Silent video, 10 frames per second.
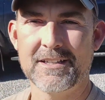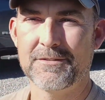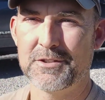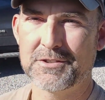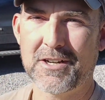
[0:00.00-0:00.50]

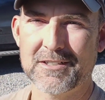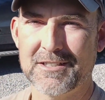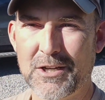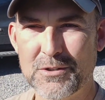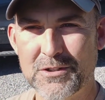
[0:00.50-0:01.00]
if you start
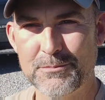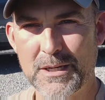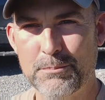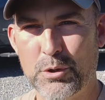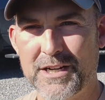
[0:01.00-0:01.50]
loading them
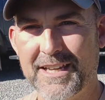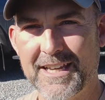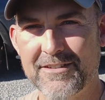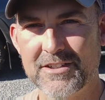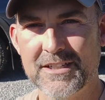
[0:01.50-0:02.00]
up pretty
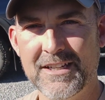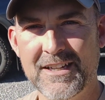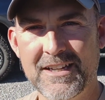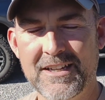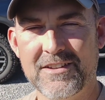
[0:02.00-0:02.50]
heavy,
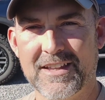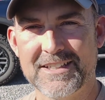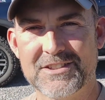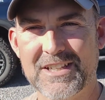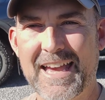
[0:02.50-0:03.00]

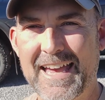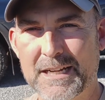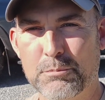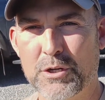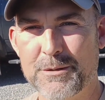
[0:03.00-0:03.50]
they
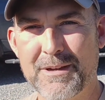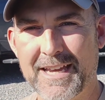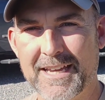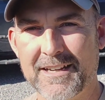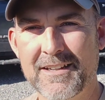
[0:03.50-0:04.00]
sag pretty
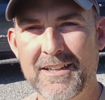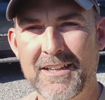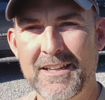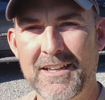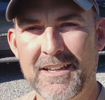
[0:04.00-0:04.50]
bad.
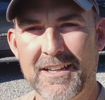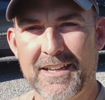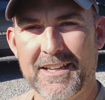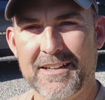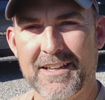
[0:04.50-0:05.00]

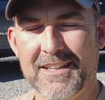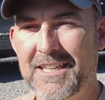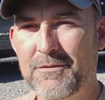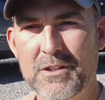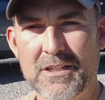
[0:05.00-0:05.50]
And
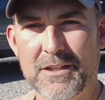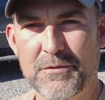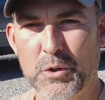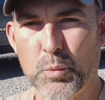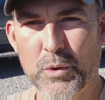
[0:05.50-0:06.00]
even
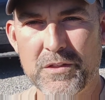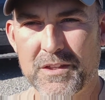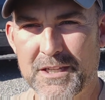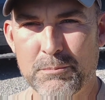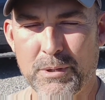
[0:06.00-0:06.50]
if you're
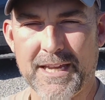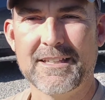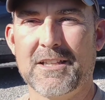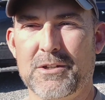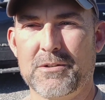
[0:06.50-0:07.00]
within
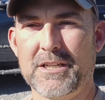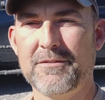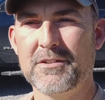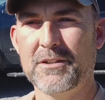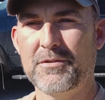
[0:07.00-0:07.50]
payload,
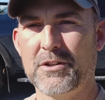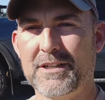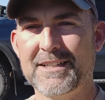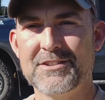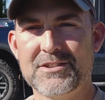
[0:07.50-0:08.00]
even if
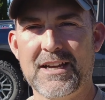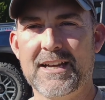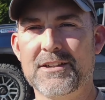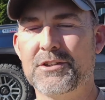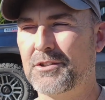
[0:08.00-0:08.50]
you're
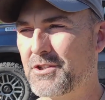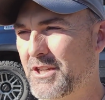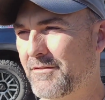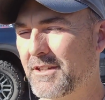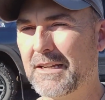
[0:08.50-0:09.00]
inside your
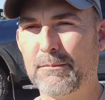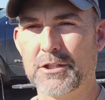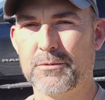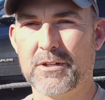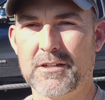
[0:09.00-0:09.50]

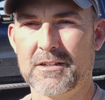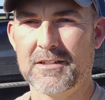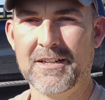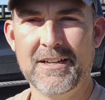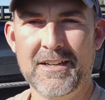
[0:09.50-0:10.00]
GVWR,